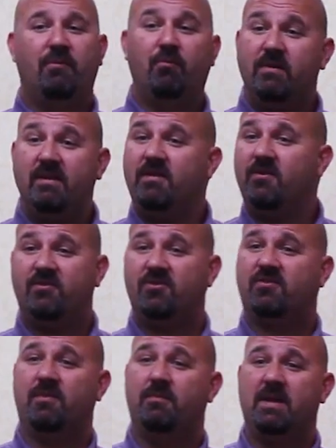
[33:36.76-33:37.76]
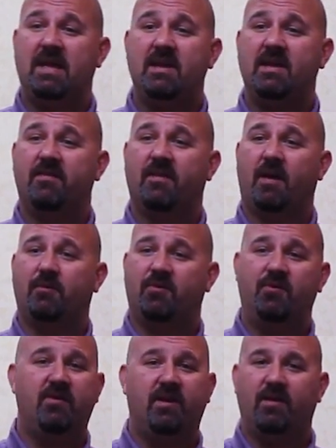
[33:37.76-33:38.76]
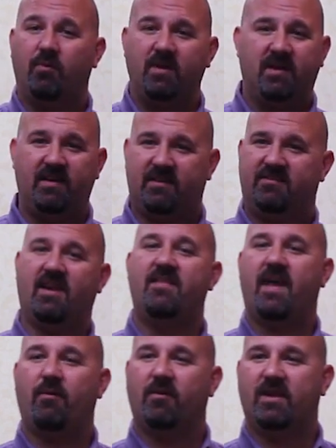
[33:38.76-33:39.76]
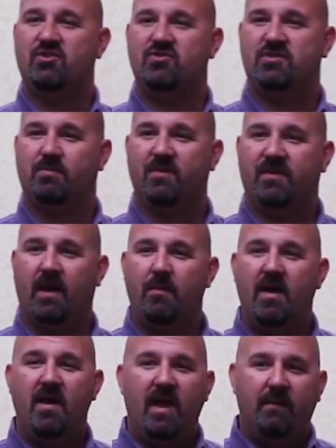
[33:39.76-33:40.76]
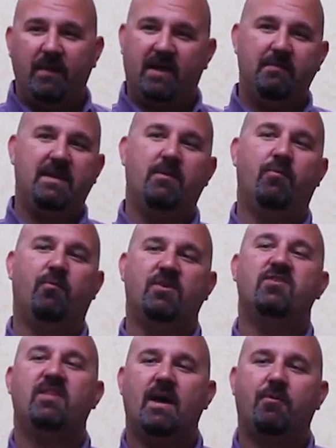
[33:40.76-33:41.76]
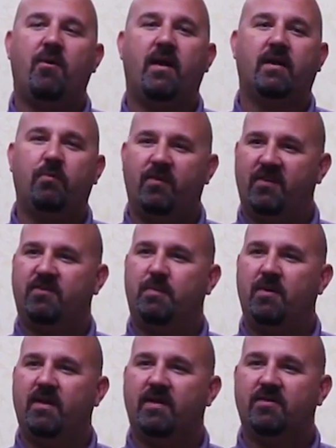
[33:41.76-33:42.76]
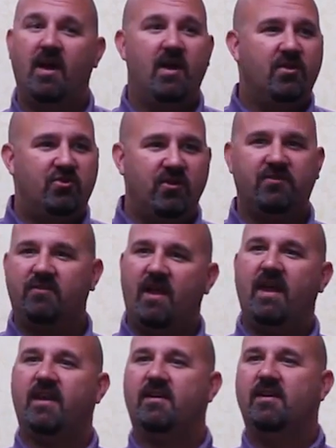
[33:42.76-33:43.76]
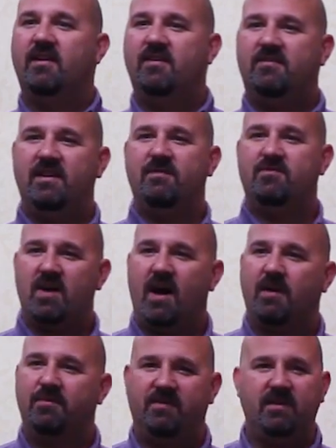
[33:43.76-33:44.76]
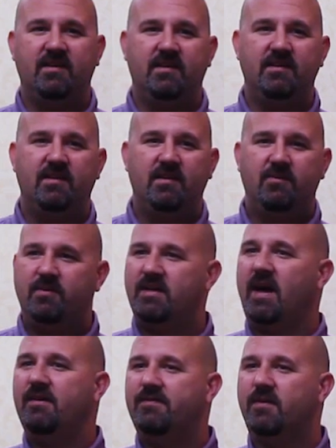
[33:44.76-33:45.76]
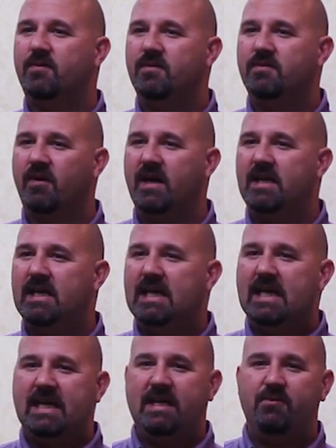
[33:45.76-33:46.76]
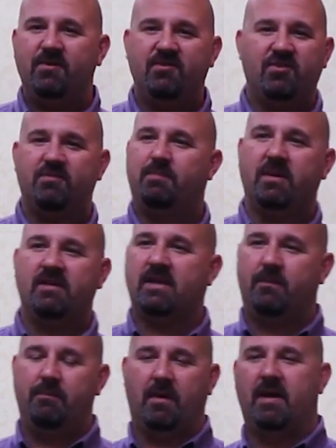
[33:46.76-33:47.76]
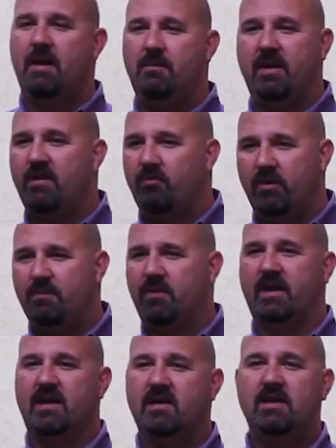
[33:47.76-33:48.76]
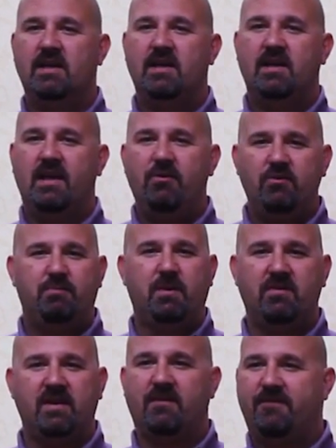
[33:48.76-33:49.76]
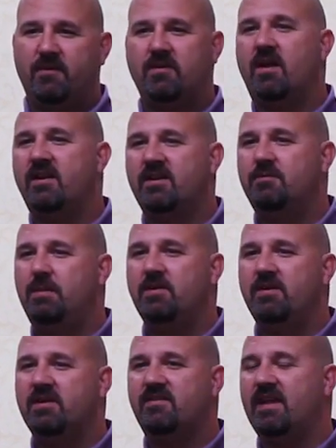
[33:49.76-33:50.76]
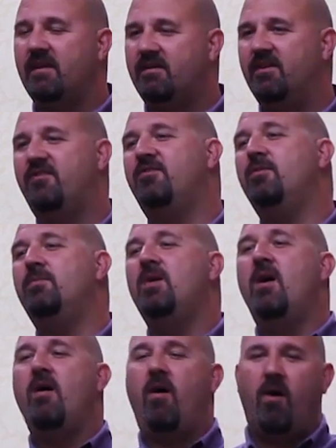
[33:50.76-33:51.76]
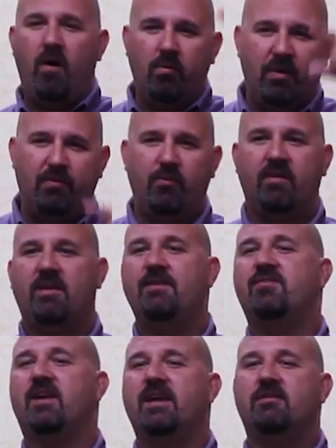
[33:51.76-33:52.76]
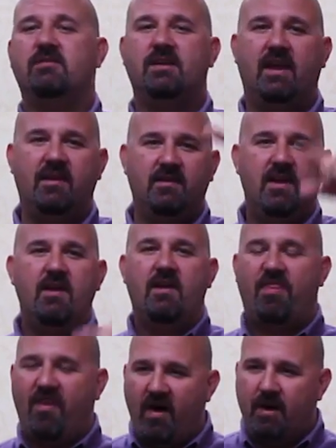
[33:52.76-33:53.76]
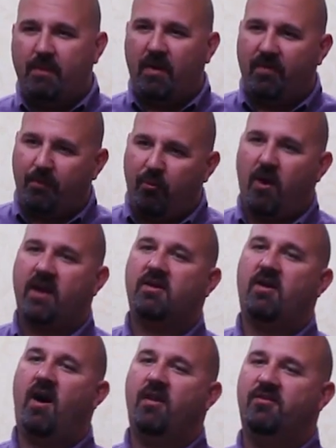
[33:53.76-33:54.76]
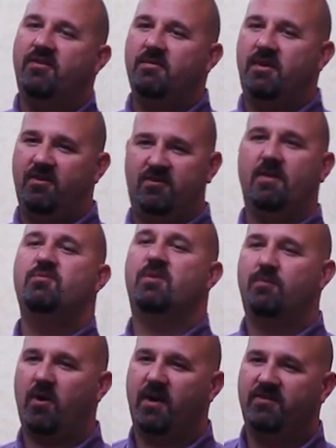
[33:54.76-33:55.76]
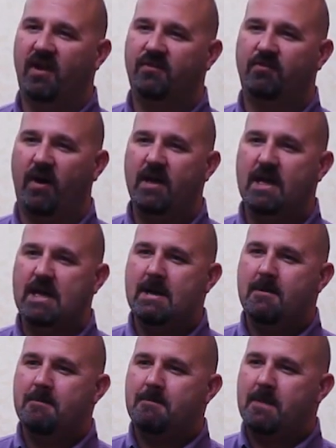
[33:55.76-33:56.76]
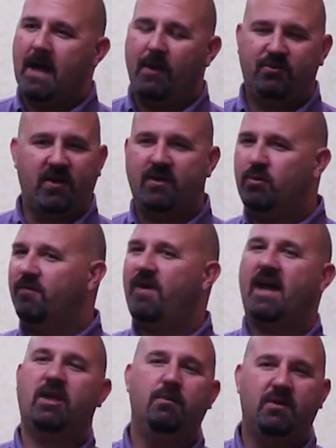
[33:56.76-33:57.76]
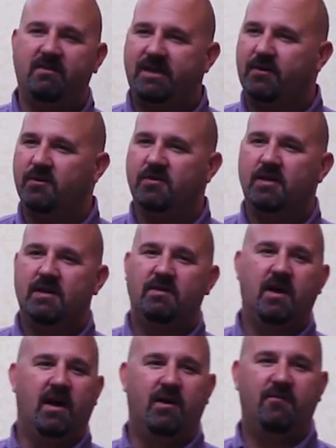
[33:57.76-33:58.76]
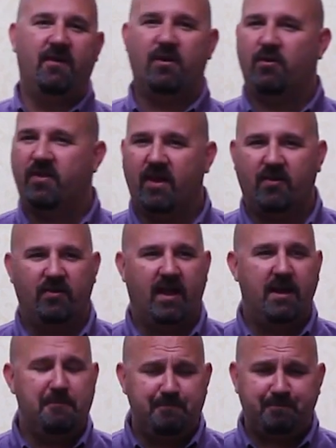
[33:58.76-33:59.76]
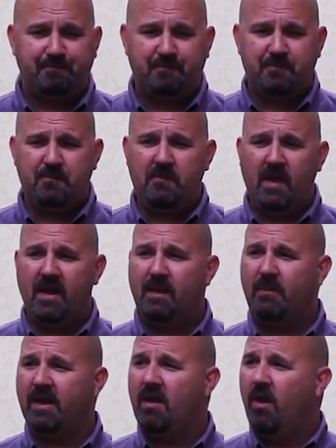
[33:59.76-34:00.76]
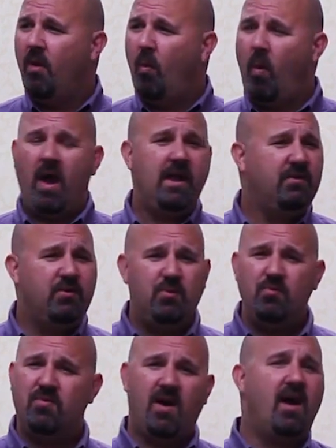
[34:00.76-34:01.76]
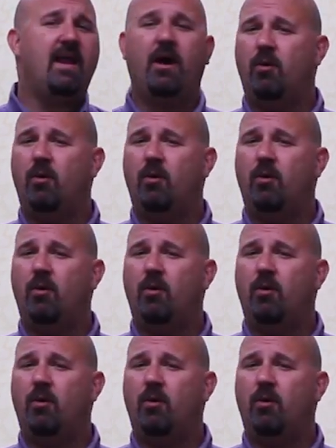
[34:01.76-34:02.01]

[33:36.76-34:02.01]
But really, there's just a beginning of the opportunity that we can extend that relationship with them, and we can be enriching that product with experience, just like Steve Jobs did with the iPhone, right? He wasn't just building an MP3 player. He was building a full-on experience that consumed all the way through the life cycle and thought about the product consumption process, right? I was talking to a vacuum cleaner vendor the other day, and I'm like, why do you not